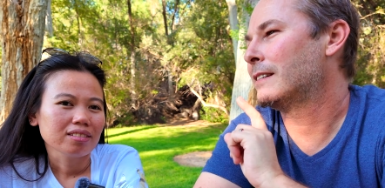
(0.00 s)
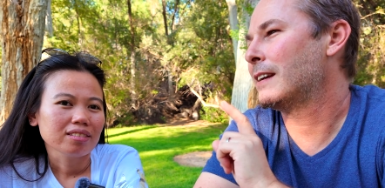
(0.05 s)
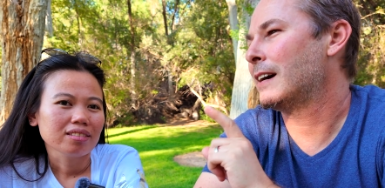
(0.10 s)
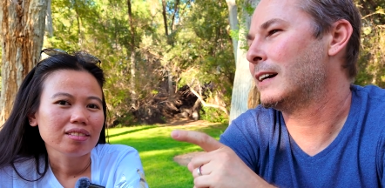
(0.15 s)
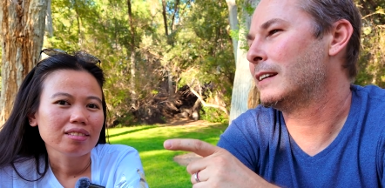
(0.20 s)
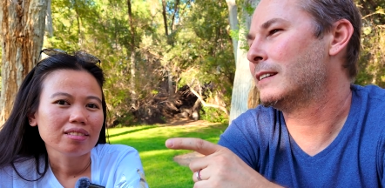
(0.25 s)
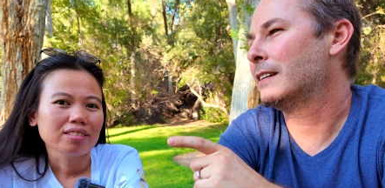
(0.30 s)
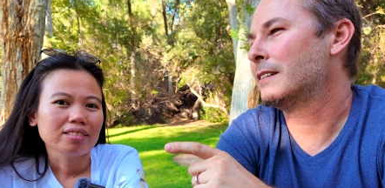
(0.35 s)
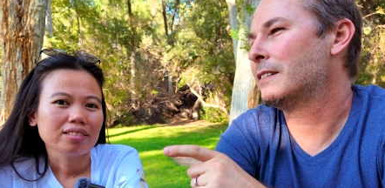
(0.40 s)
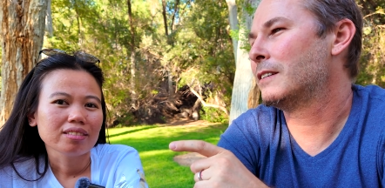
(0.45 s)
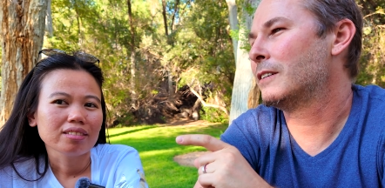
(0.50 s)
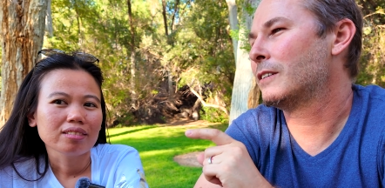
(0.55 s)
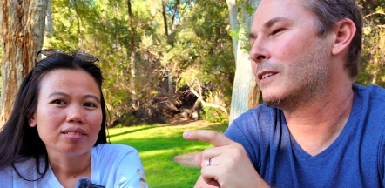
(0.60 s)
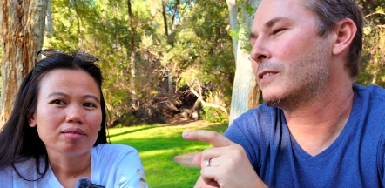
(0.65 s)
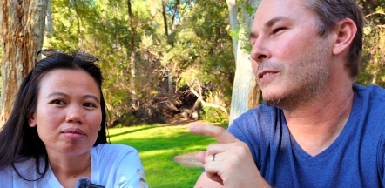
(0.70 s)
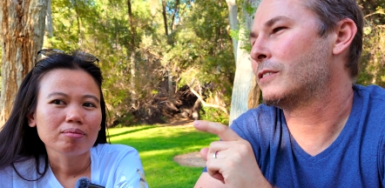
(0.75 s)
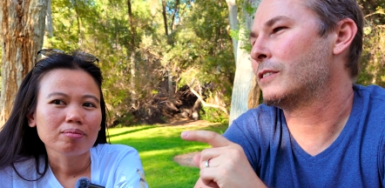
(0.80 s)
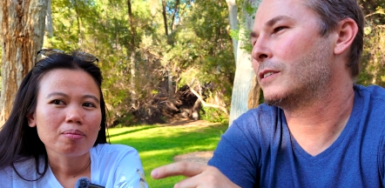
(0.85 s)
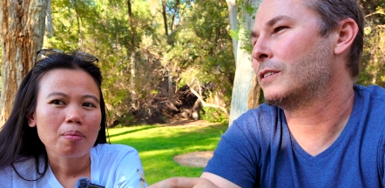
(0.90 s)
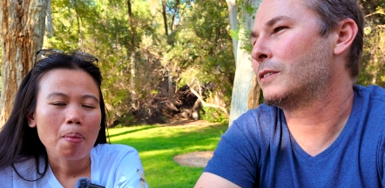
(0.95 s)
Speaker 1: I did
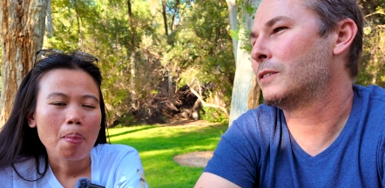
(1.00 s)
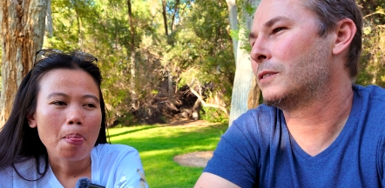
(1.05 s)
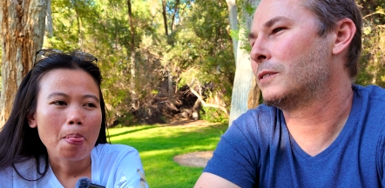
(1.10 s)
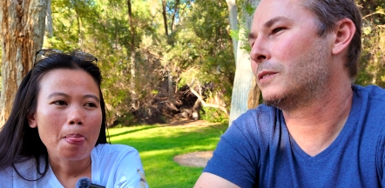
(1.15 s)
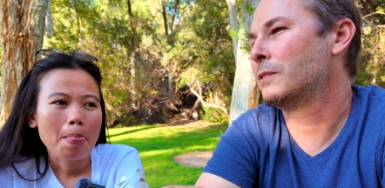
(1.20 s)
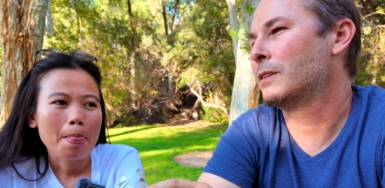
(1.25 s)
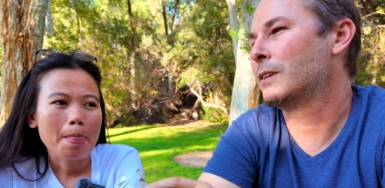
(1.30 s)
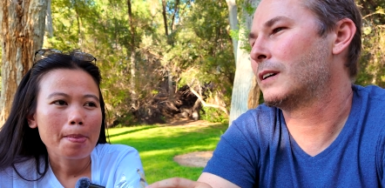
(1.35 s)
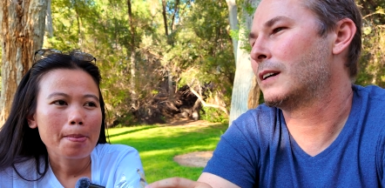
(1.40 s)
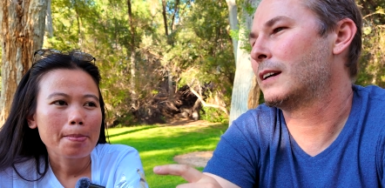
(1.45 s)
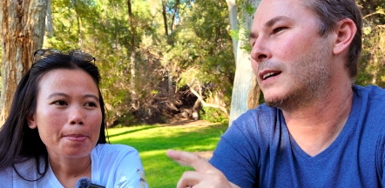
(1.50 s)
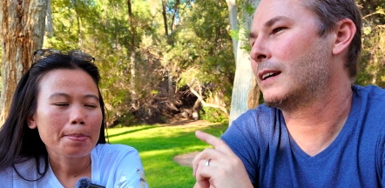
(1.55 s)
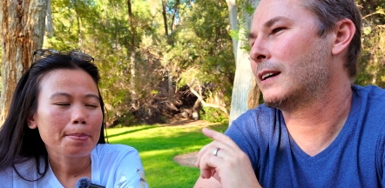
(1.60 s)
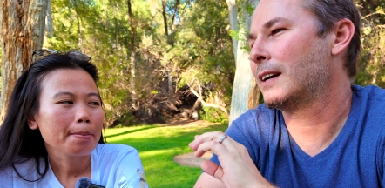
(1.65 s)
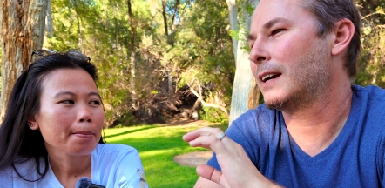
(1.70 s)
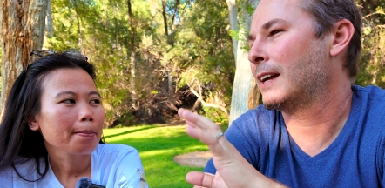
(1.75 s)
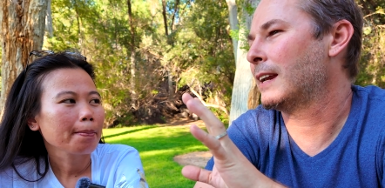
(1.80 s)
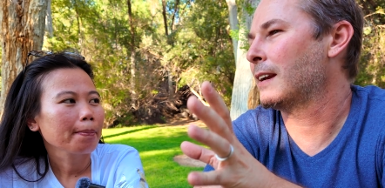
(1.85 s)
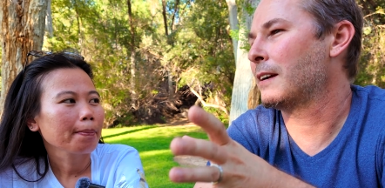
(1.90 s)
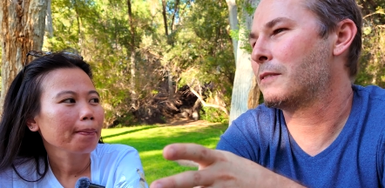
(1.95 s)
notice you
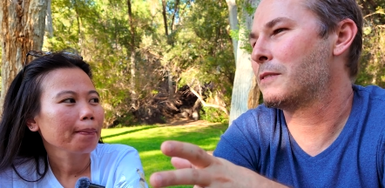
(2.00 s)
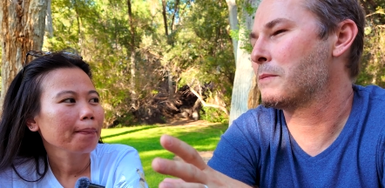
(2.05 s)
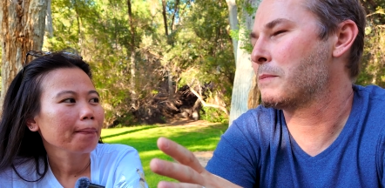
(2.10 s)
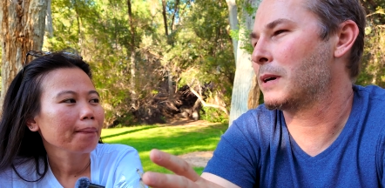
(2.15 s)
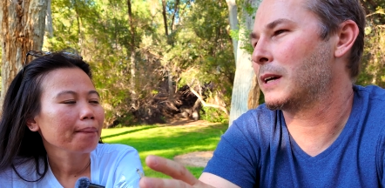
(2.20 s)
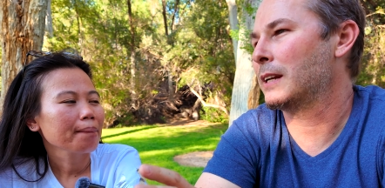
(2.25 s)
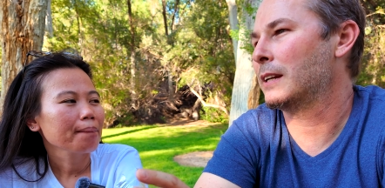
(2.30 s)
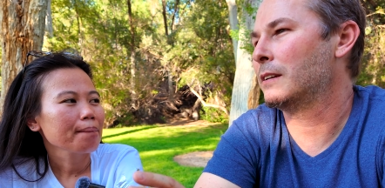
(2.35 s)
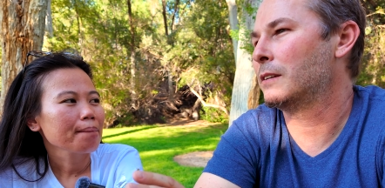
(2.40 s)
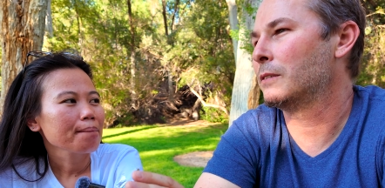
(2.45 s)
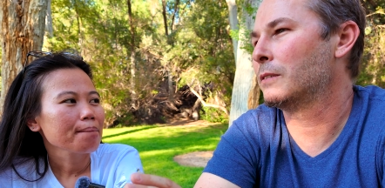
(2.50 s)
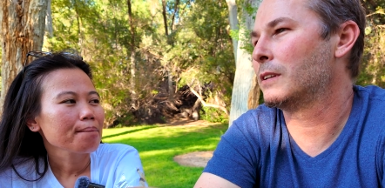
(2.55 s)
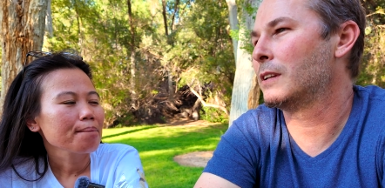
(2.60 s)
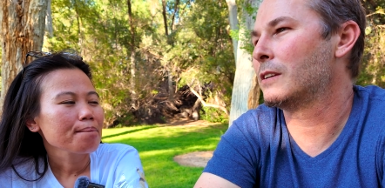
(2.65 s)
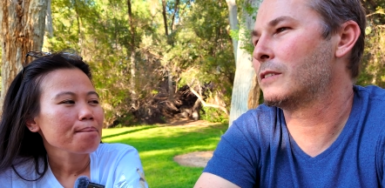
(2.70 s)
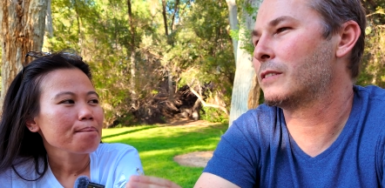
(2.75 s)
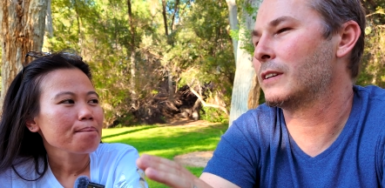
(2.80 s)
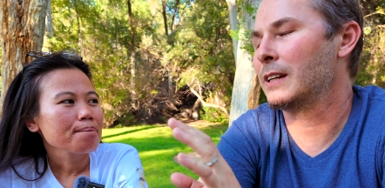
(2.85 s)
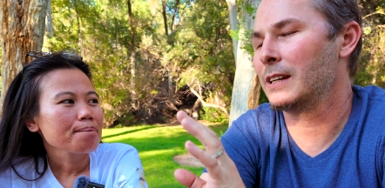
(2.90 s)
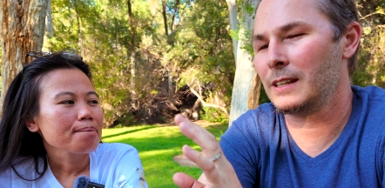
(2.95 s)
and everybody doing
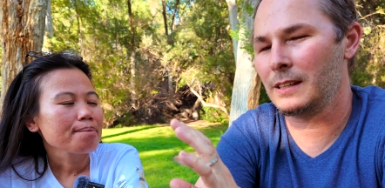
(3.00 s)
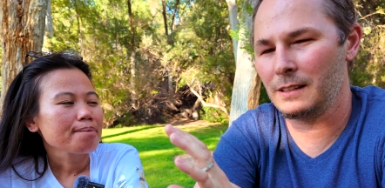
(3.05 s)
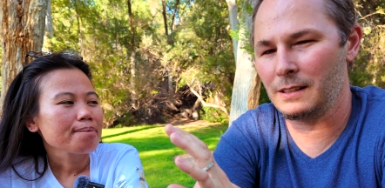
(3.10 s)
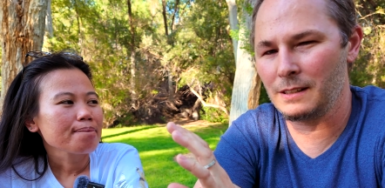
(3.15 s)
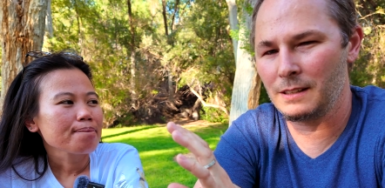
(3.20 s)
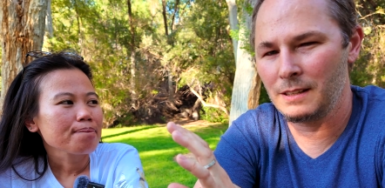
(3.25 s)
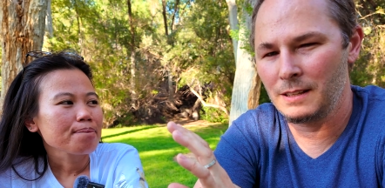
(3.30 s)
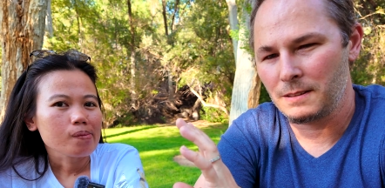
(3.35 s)
this in